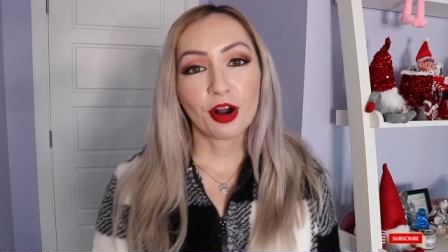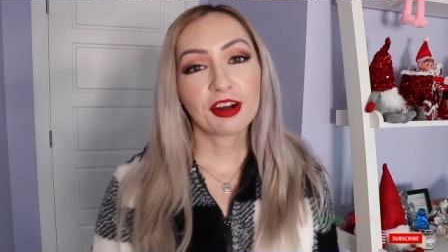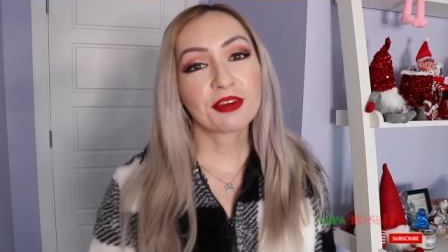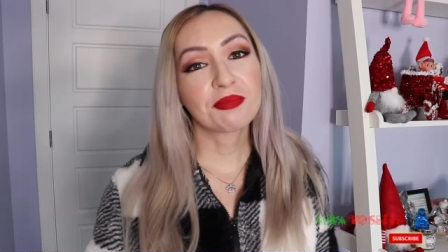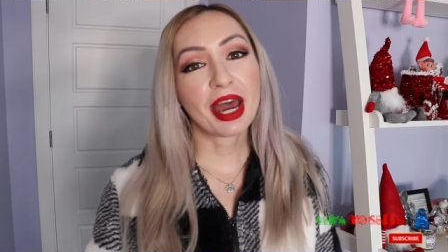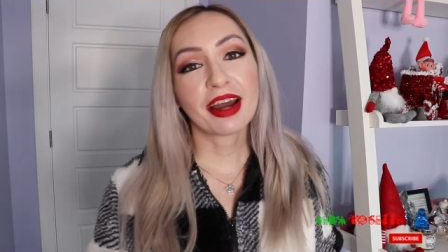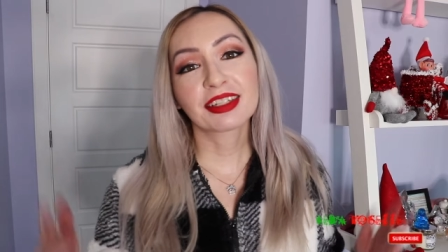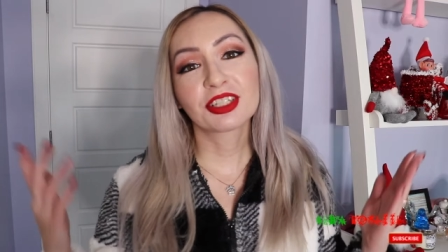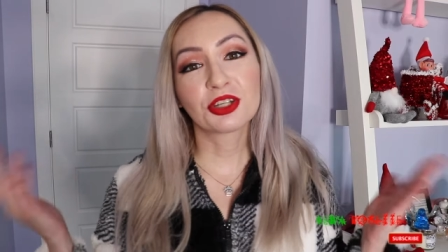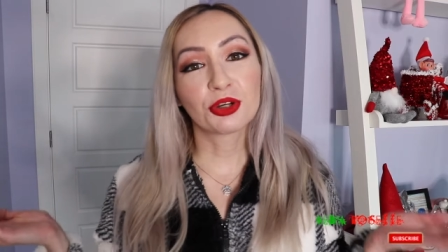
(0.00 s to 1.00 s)
Welcome
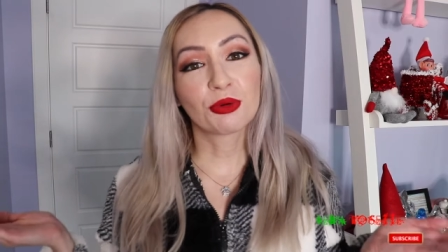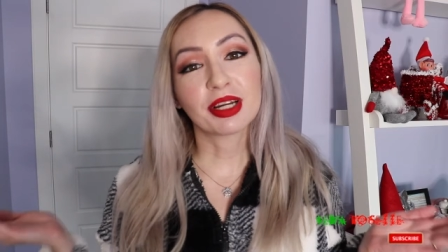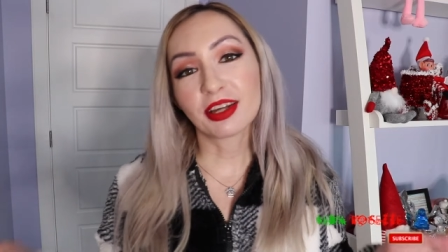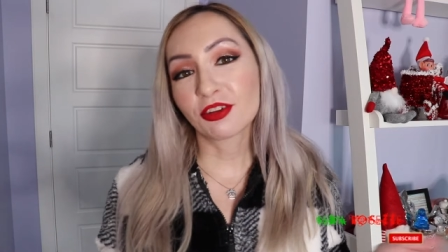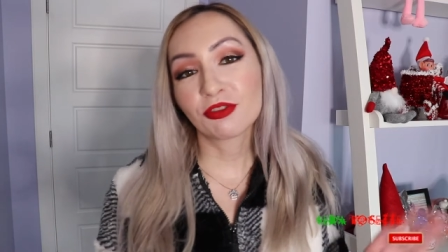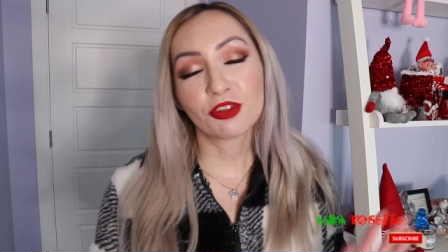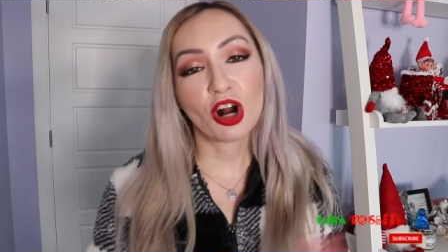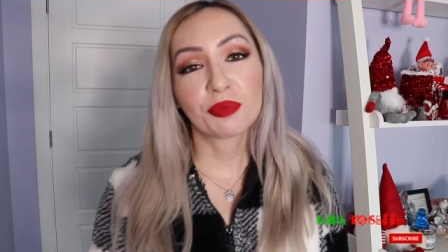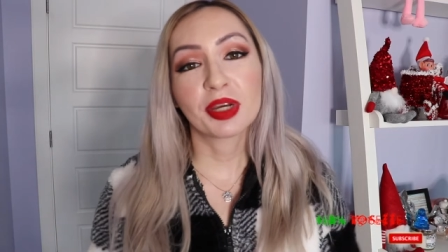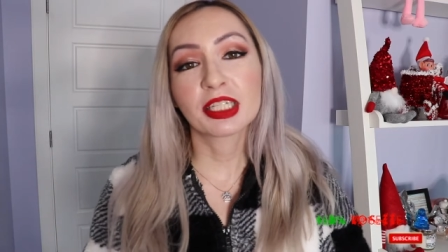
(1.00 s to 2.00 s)
back to another
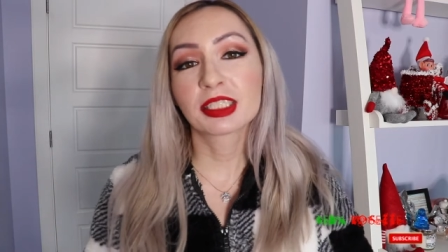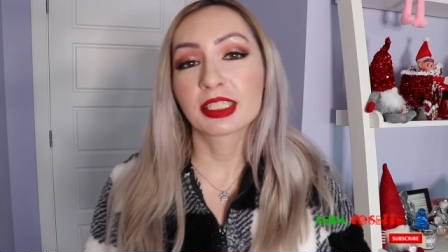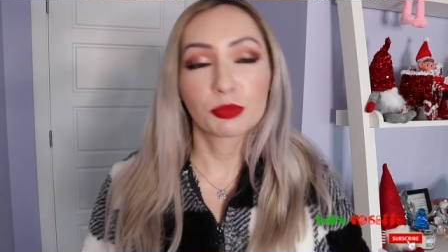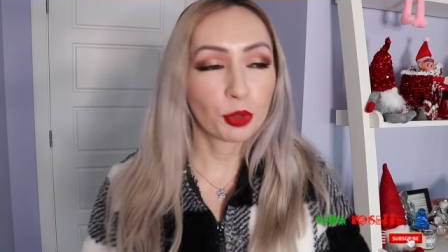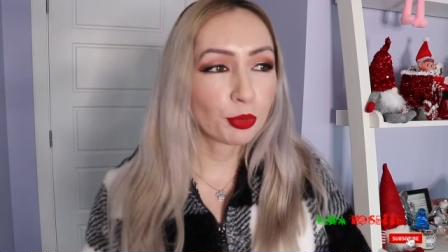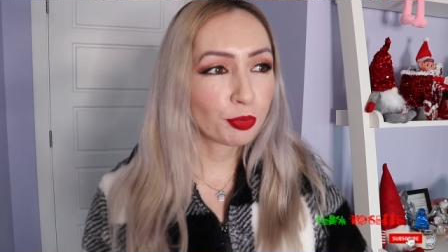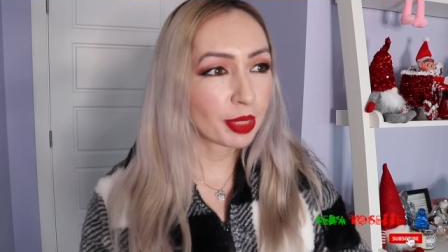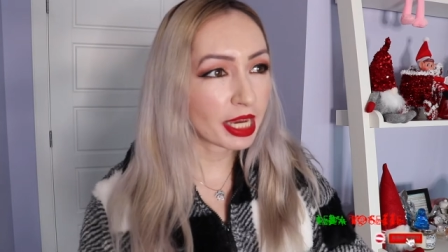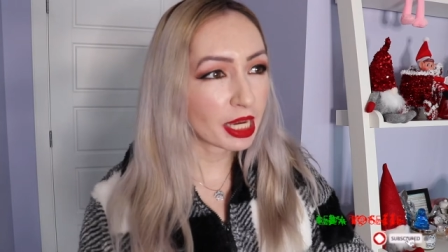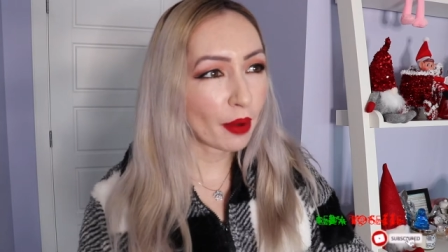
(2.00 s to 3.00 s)
Vlogmas. This will
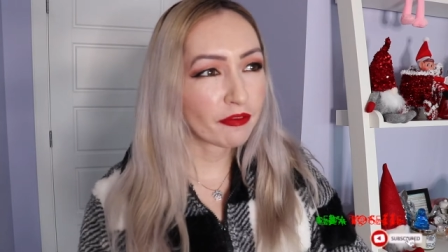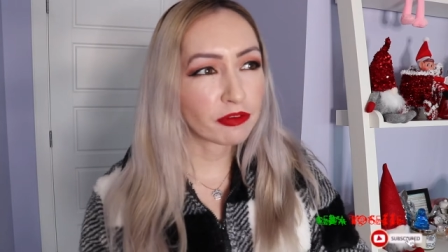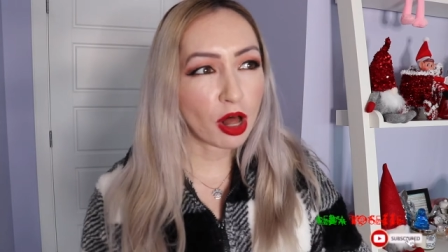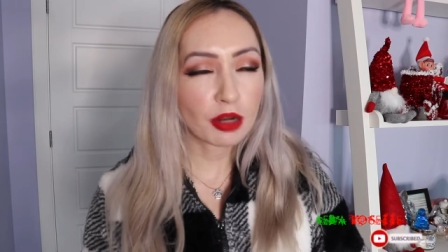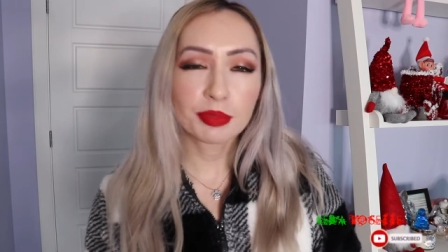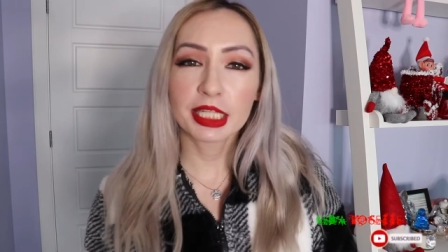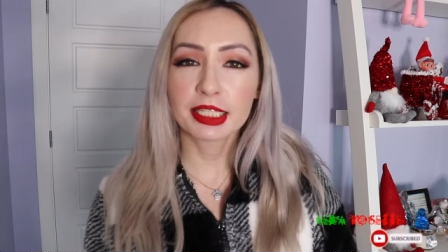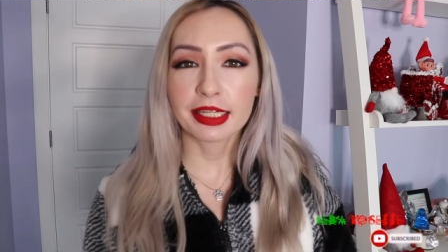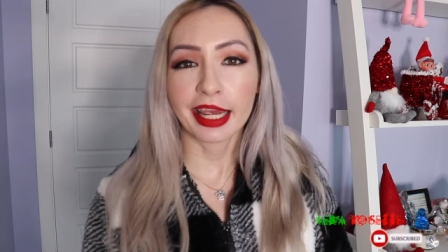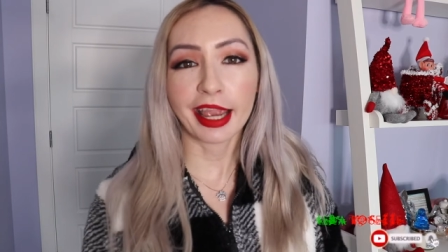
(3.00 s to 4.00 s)
be a
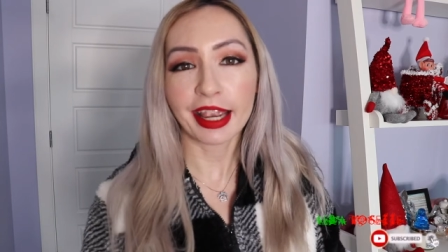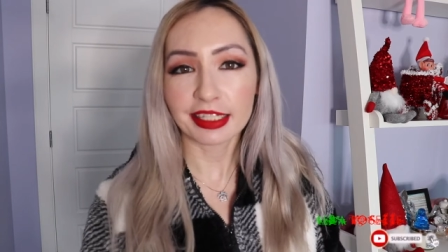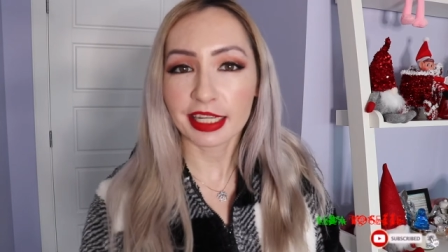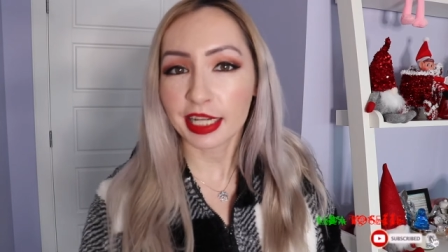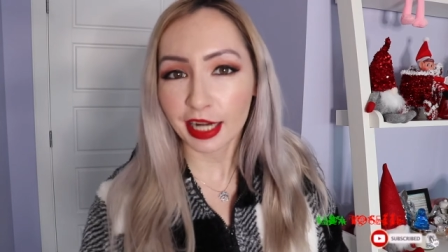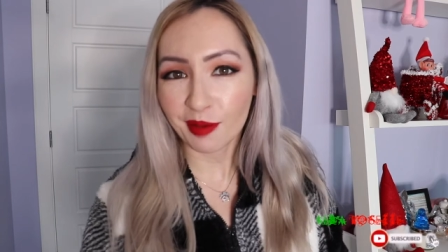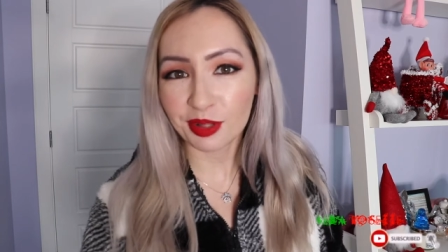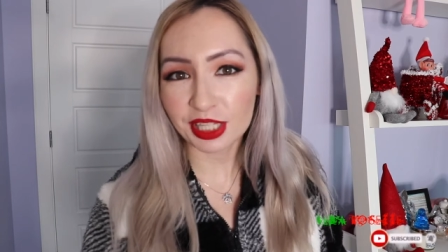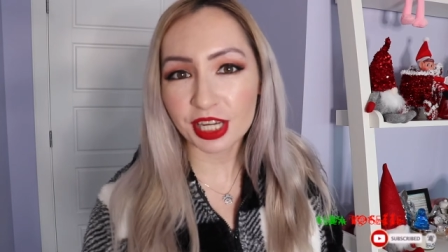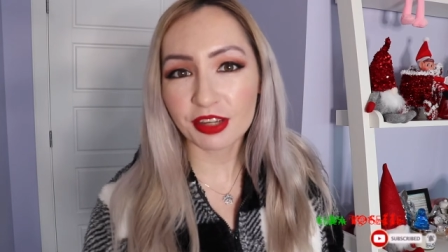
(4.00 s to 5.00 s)
Vlogmas day eighteen, I
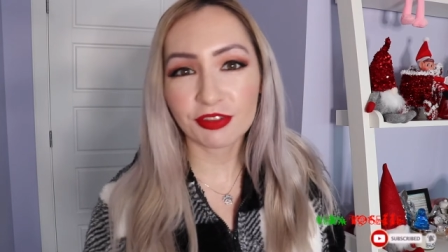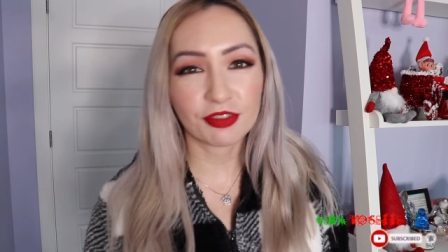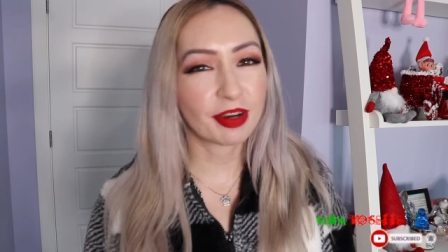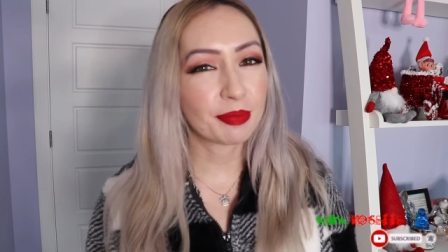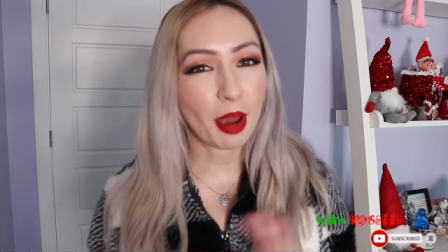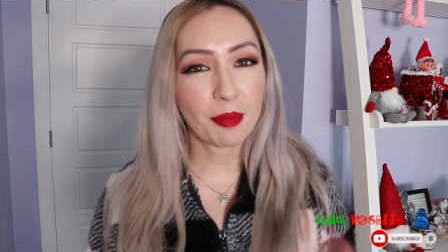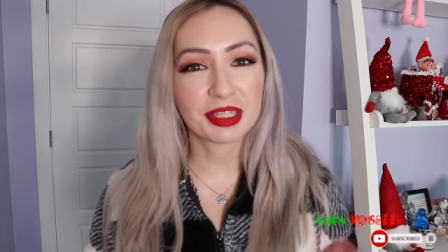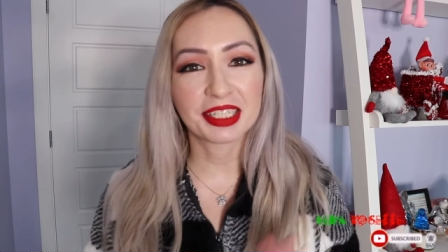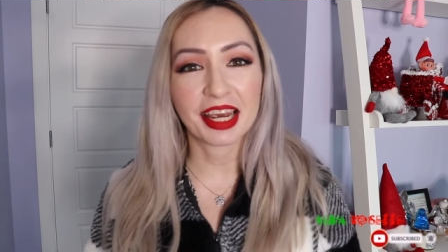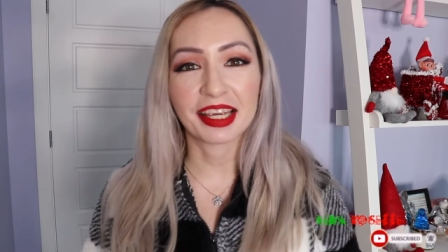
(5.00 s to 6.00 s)
believe, if I'm not
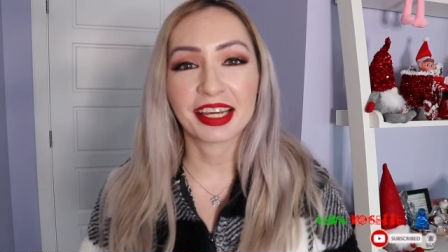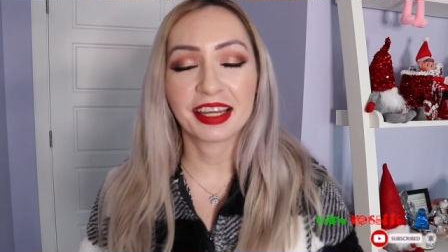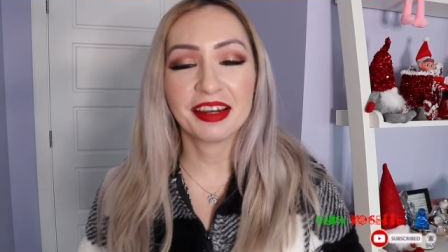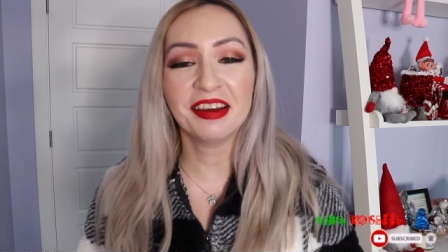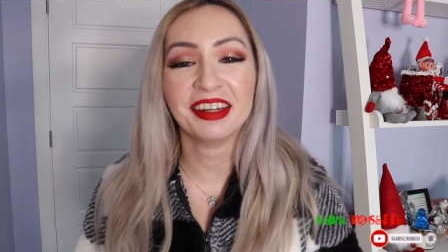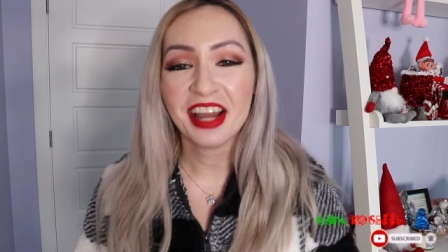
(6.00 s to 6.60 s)
mistaken.